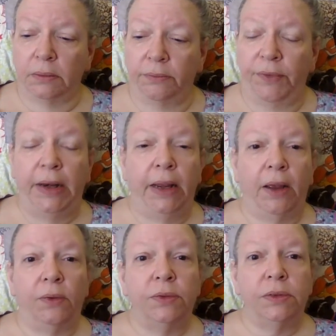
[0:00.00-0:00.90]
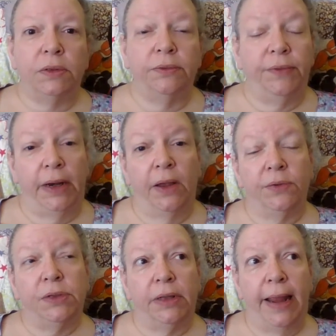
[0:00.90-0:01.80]
videos, the
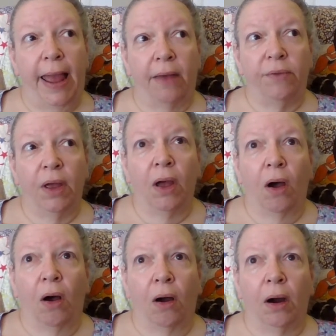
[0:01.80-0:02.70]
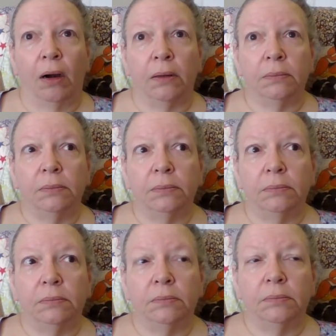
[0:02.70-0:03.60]
videos that they have, are
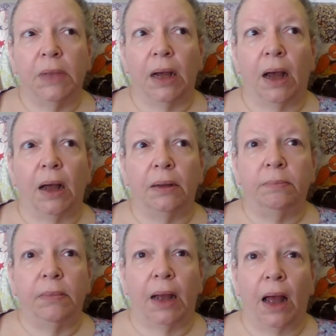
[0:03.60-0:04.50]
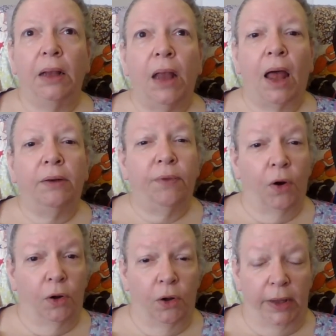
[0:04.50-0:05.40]
a lot of
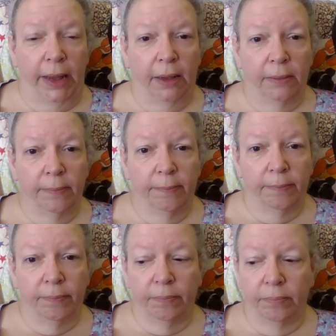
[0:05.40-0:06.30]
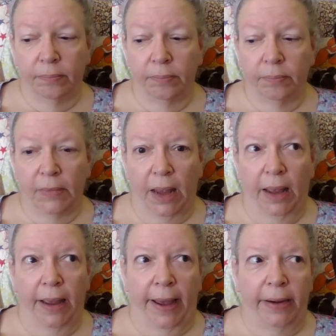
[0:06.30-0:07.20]
her cooking.
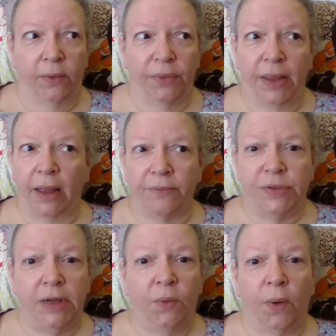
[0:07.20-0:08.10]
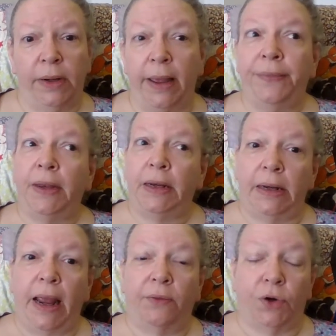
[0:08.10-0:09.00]
I don't think I've seen one yet that
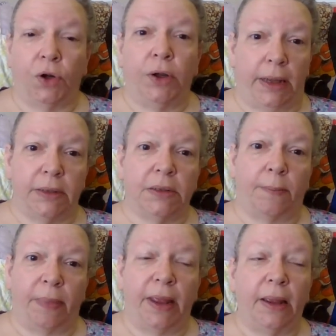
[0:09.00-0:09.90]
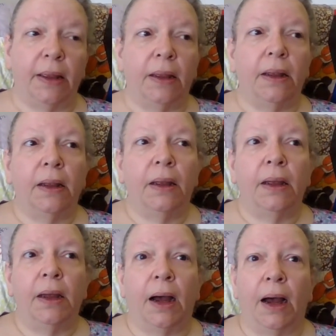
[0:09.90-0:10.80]
didn't have her cooking something.
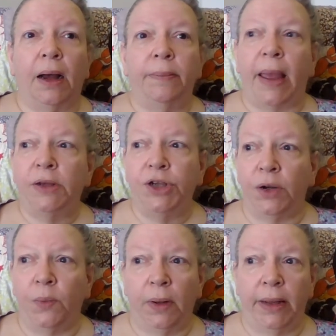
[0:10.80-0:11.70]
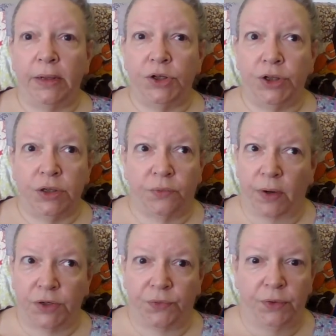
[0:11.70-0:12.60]
And generally, it's just
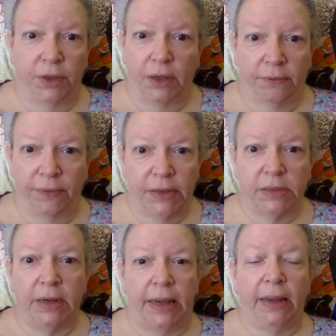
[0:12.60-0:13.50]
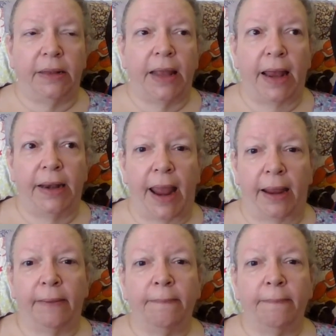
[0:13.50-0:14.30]
fresh food that they're fixing to eat that day.